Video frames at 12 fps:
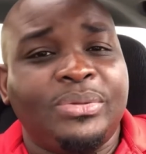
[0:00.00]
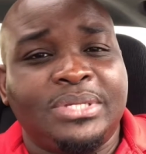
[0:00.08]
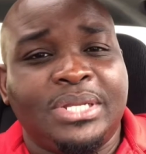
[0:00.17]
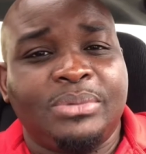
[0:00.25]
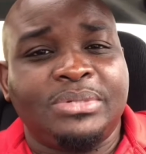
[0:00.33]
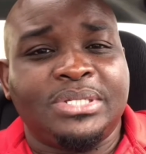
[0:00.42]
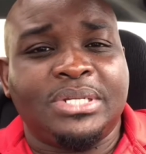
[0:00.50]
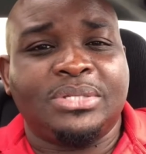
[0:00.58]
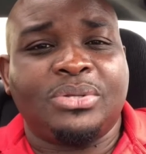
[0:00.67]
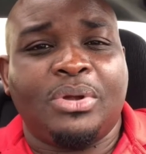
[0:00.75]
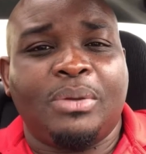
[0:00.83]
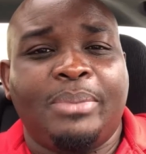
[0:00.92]
today, we're just going to
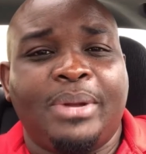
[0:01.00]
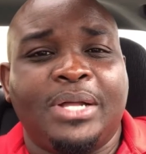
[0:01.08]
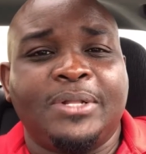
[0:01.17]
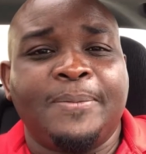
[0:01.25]
talk about